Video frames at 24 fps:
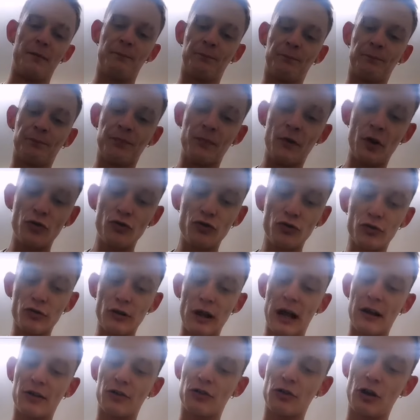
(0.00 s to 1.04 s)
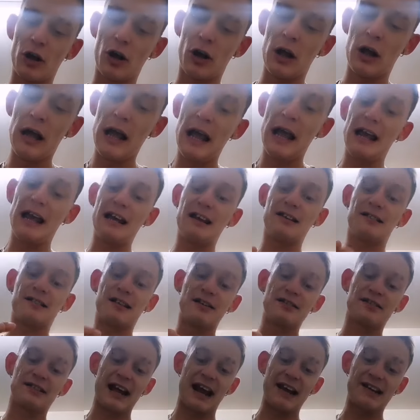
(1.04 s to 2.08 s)
the way around, yeah, just like
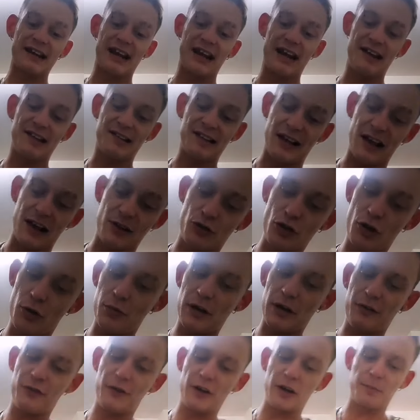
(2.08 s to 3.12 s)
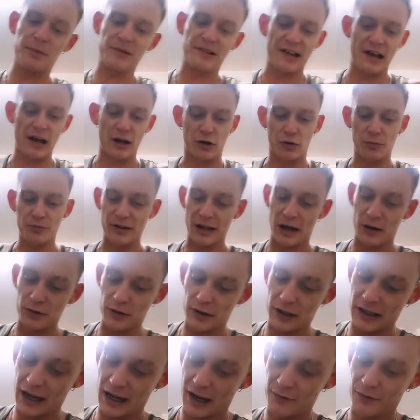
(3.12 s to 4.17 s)
so. It is dead easy. Don't worry if any
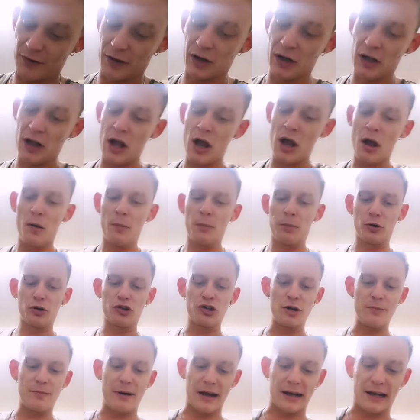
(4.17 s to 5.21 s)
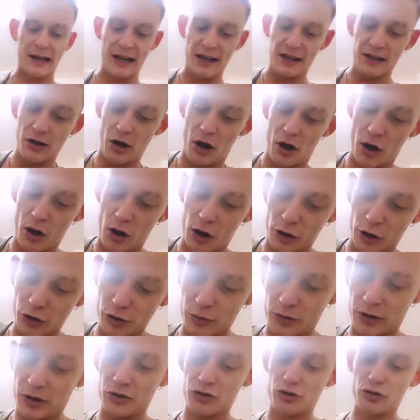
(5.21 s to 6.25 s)
potato comes out, you can either push it back
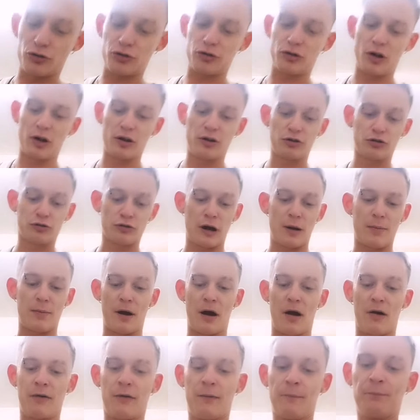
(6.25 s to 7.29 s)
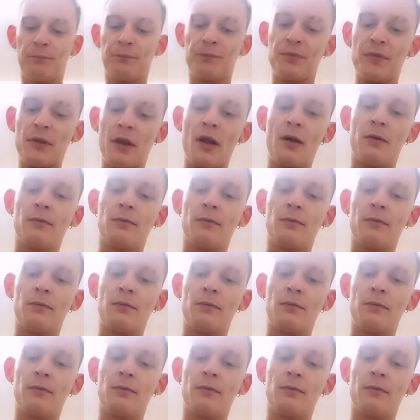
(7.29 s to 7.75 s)
in or you can just scrape it